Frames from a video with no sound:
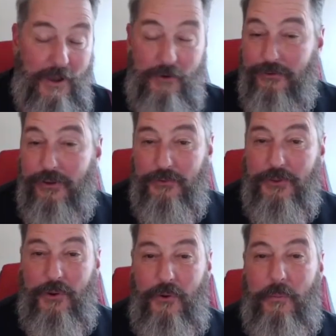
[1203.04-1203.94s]
fits with
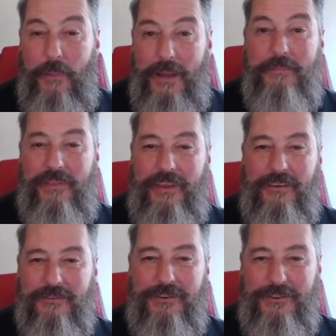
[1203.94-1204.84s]
the whole pipe
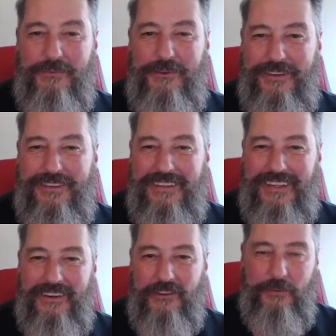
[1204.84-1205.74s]
thing for some reason,
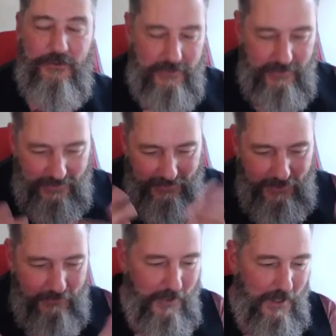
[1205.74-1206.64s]
especially as I think
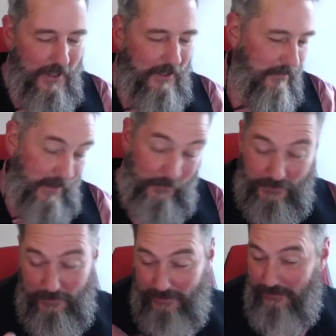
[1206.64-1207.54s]
of like one
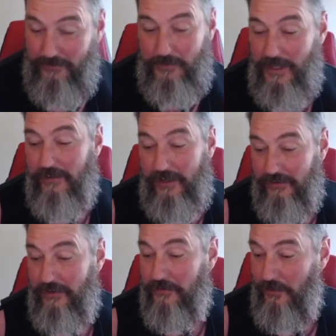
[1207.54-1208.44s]
of my favorite blends, like I
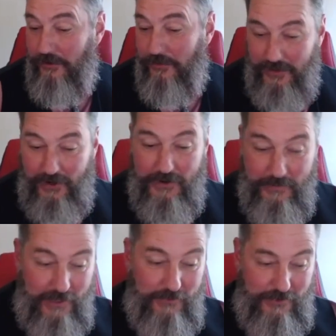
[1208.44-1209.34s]
said, is Presbyterian
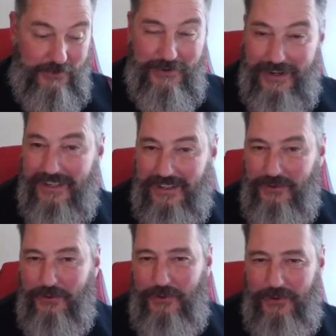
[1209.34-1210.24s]
mixture, right? And
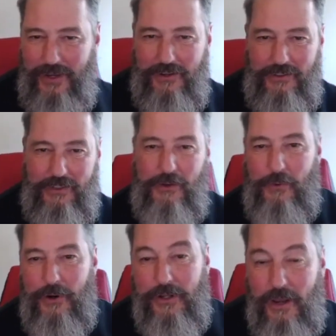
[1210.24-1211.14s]
so you kind of think of
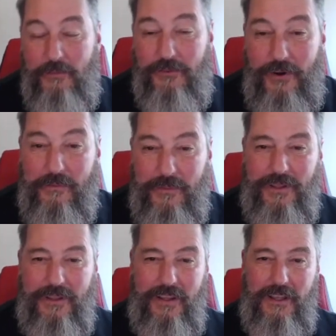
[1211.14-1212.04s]
where it comes from
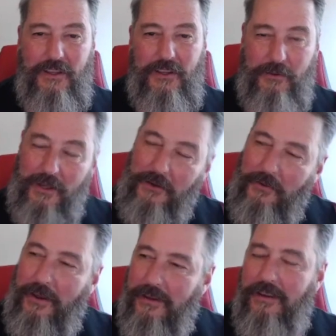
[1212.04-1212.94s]
and you go like,
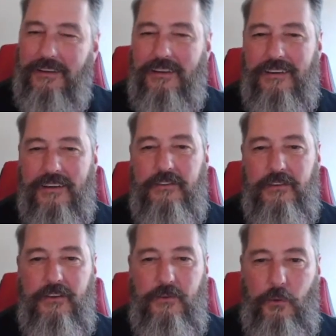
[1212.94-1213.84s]
okay, yeah, I can
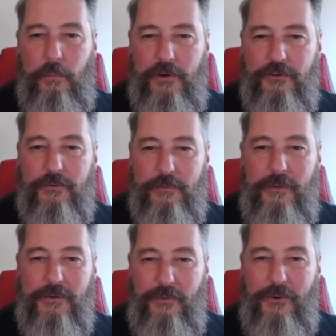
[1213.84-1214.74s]
see these old bishops
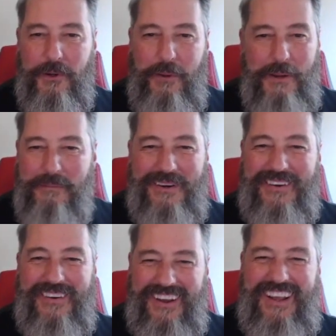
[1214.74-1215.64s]
maybe smoking a pipe. I
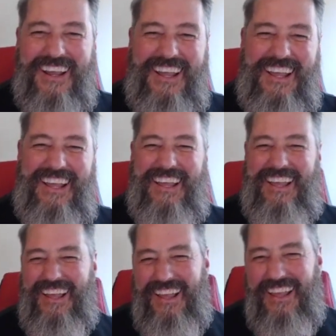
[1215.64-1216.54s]
don't know.
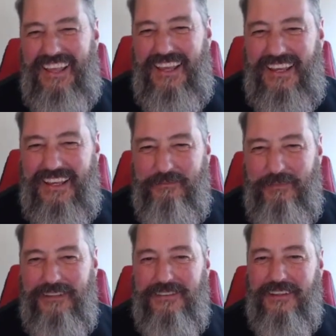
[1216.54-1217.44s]
It
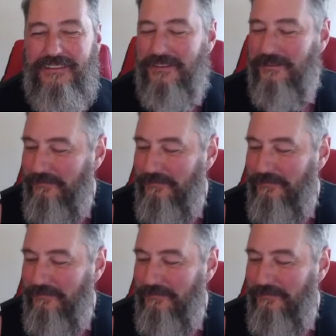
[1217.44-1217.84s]
makes sense.